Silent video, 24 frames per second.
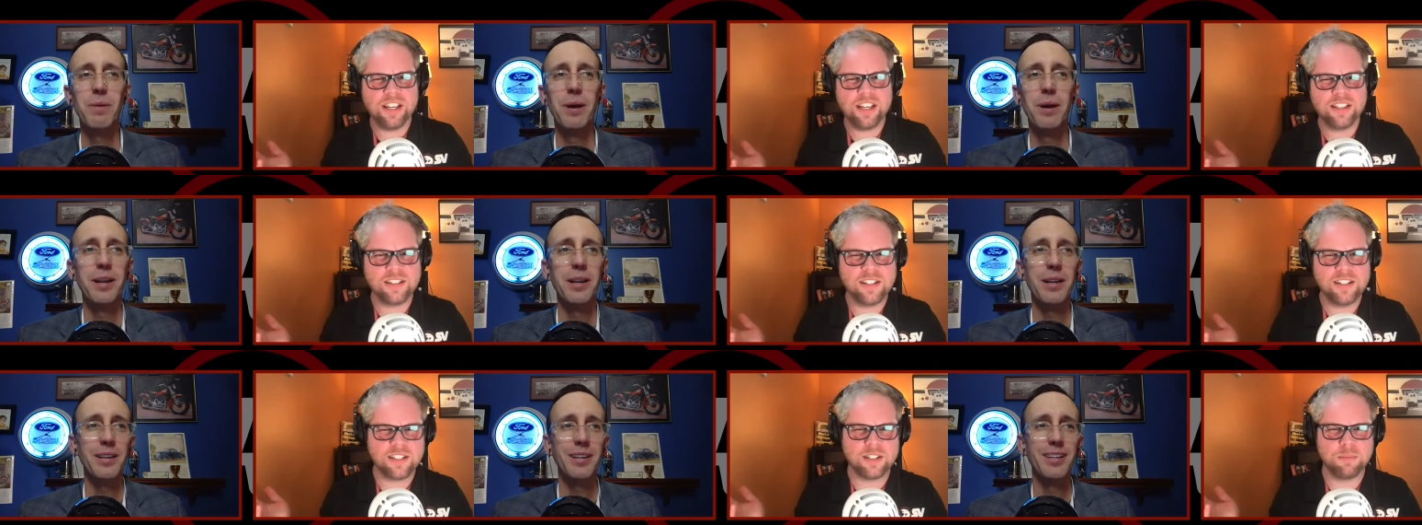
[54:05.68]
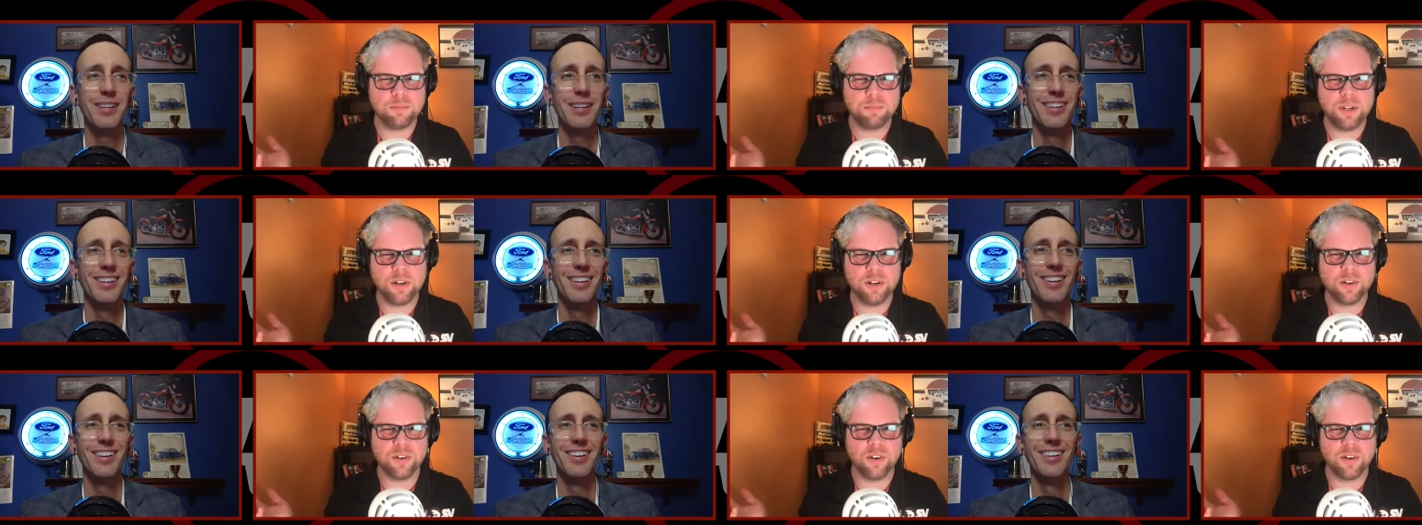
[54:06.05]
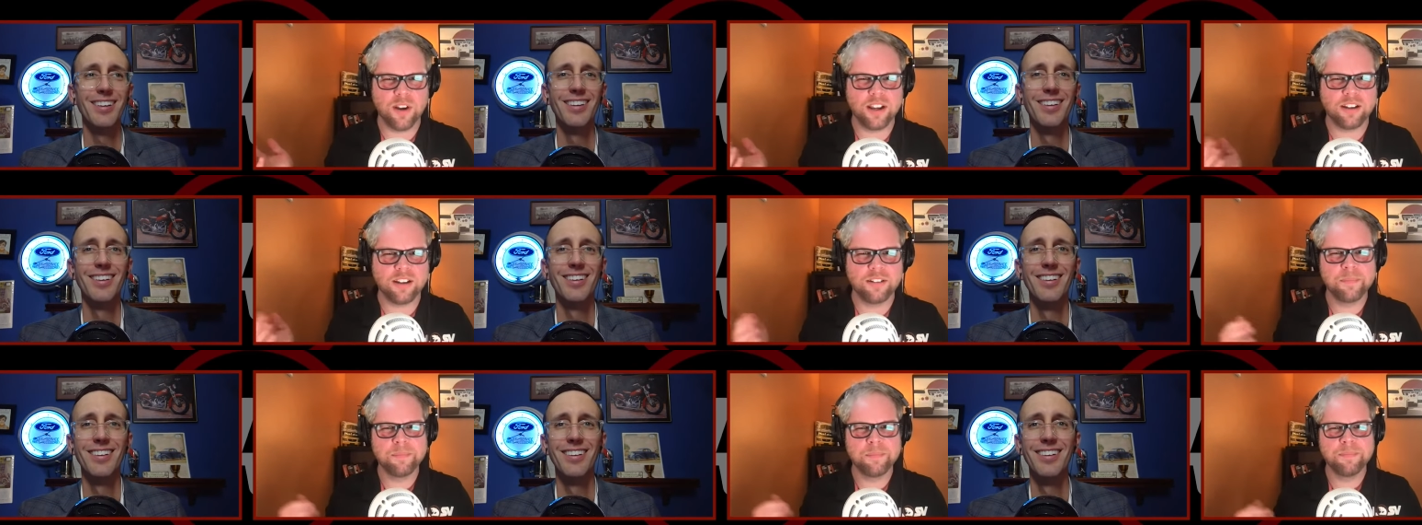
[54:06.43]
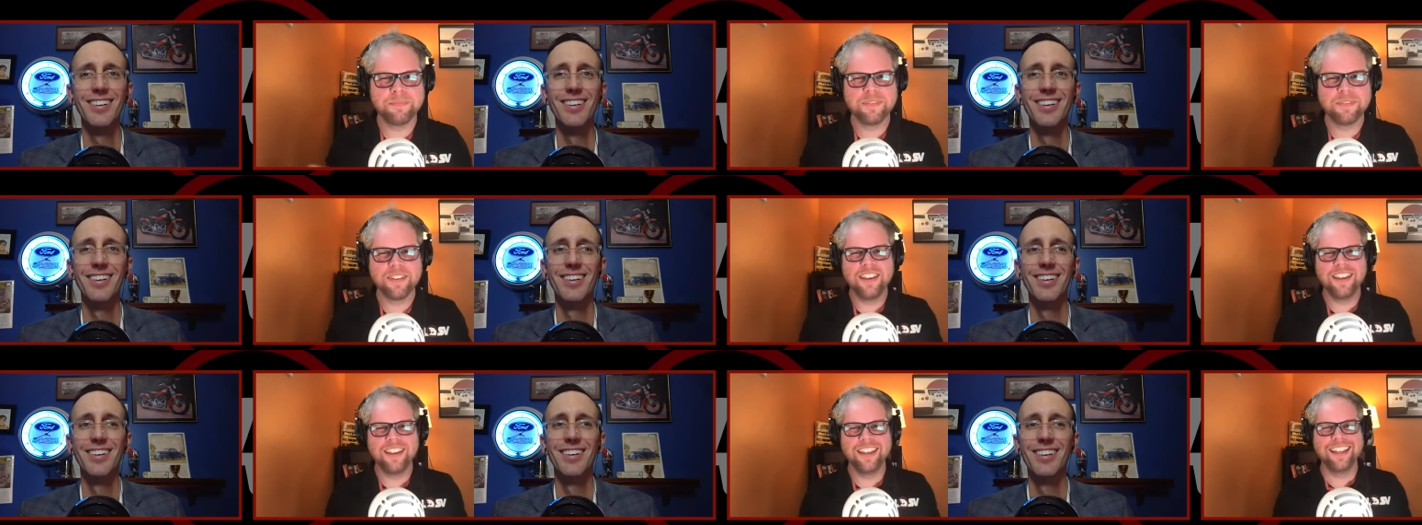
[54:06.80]
Speaker 1: has disappeared, Craig?
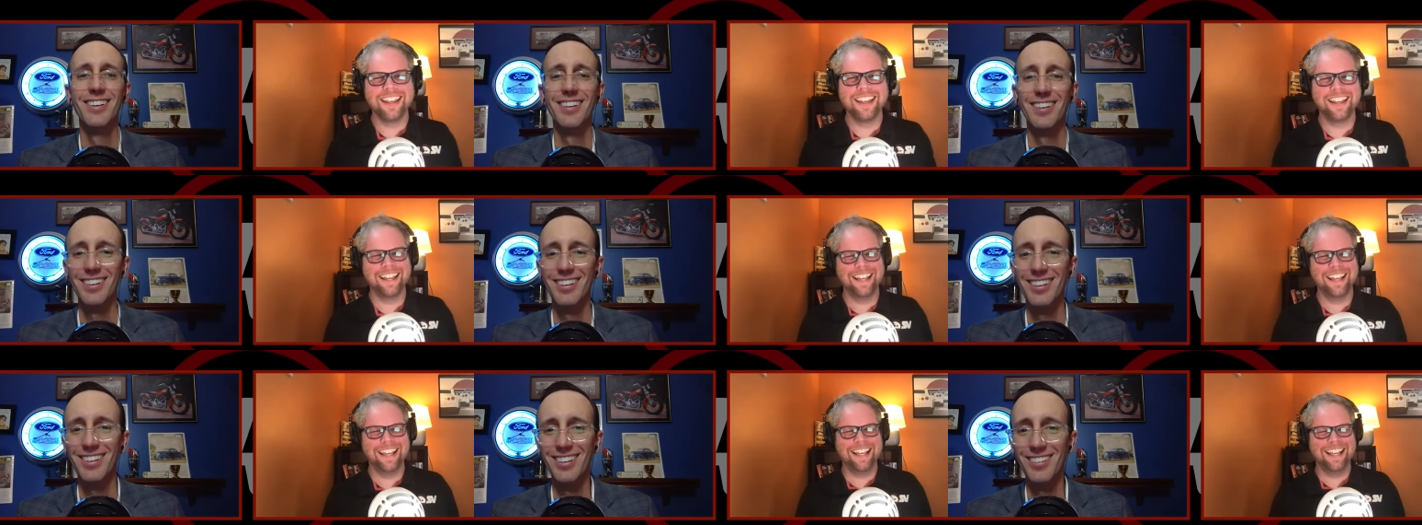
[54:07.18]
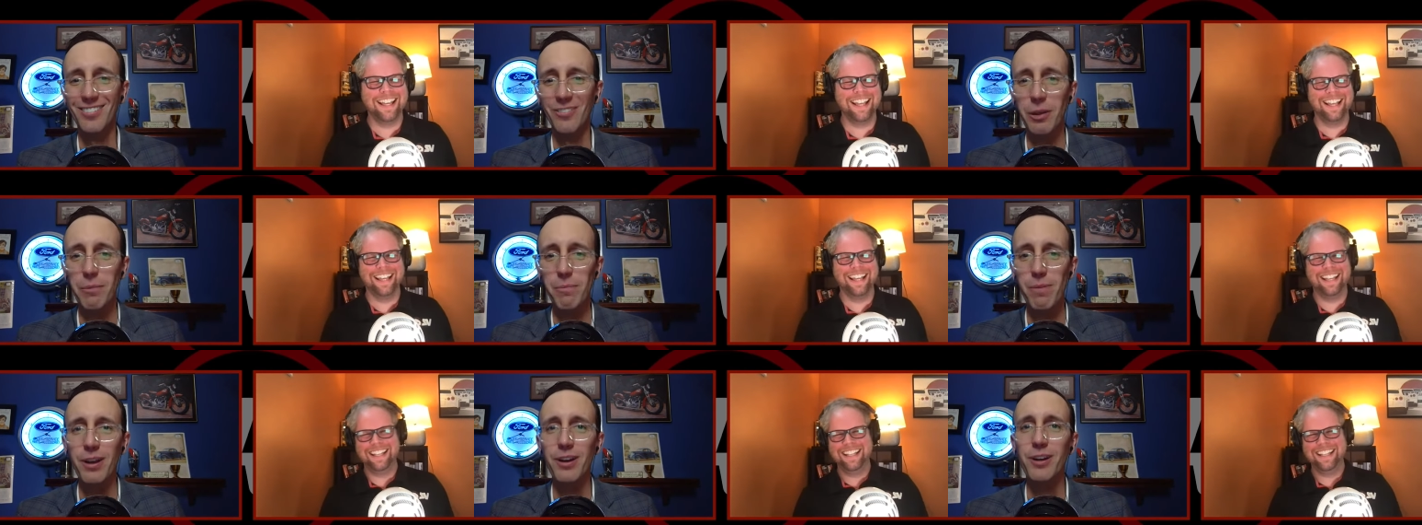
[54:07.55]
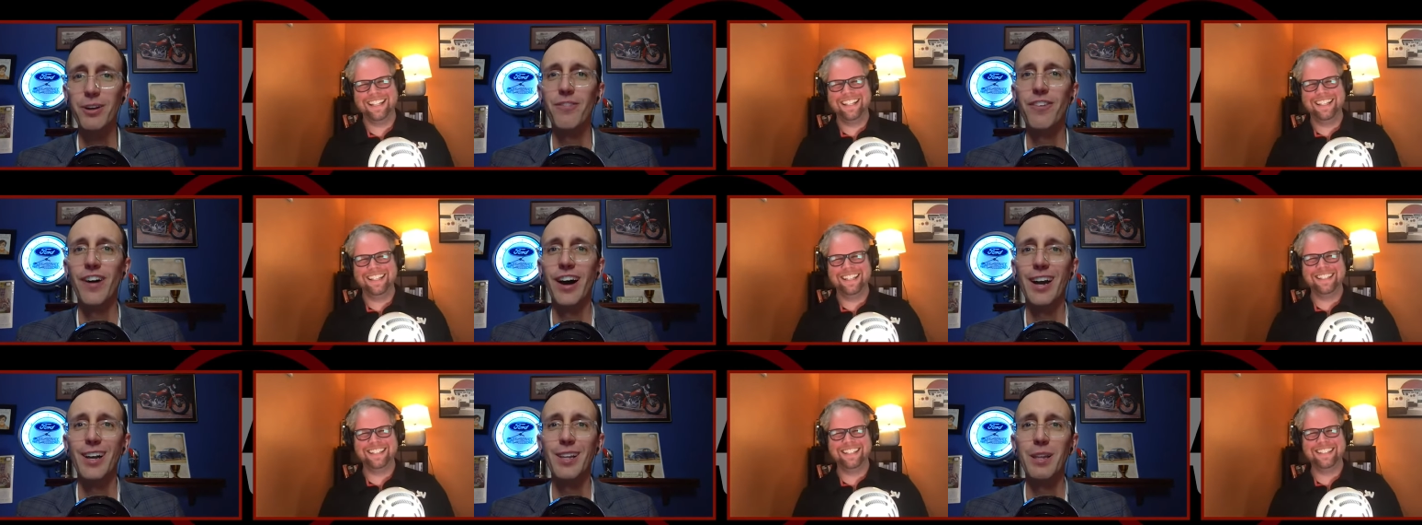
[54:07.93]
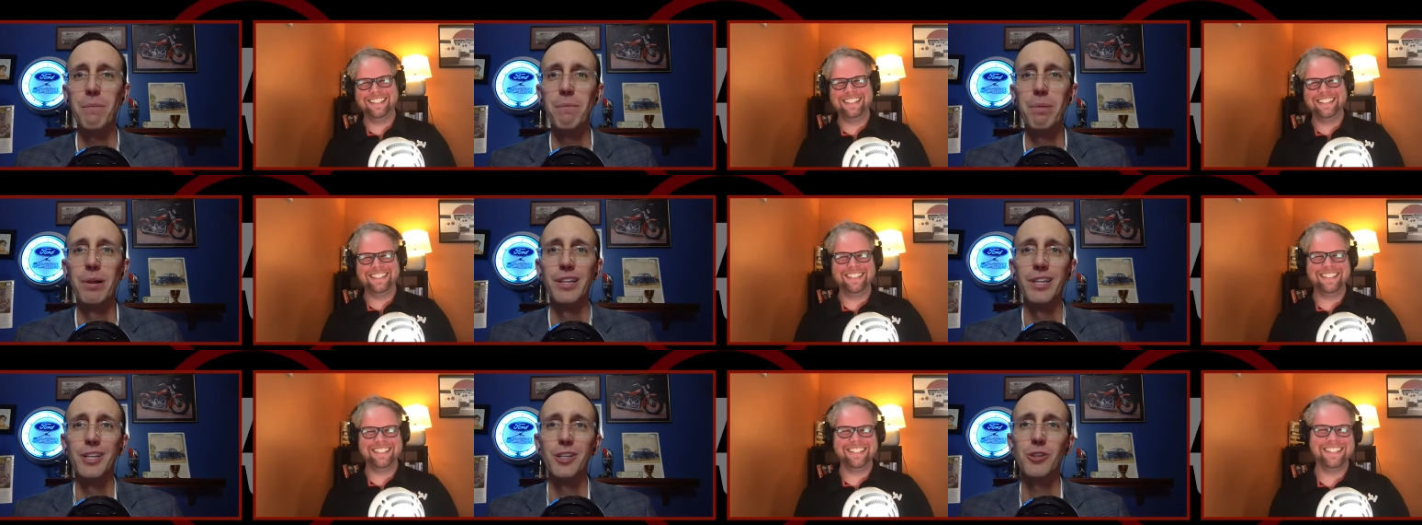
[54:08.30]
we better file a
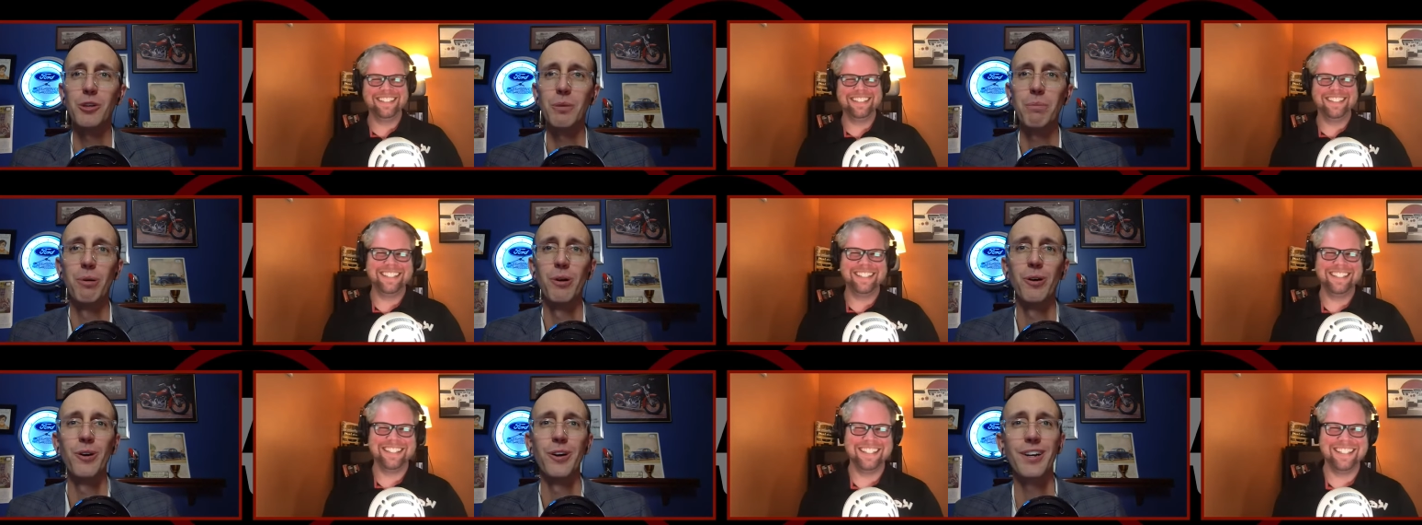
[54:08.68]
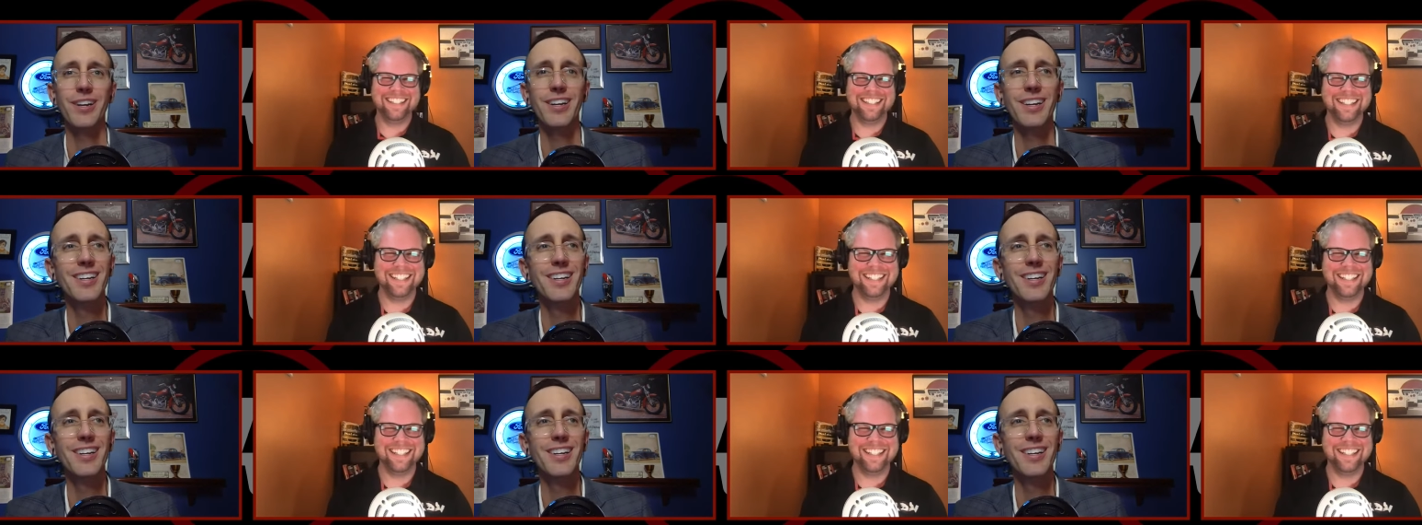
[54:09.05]
police report.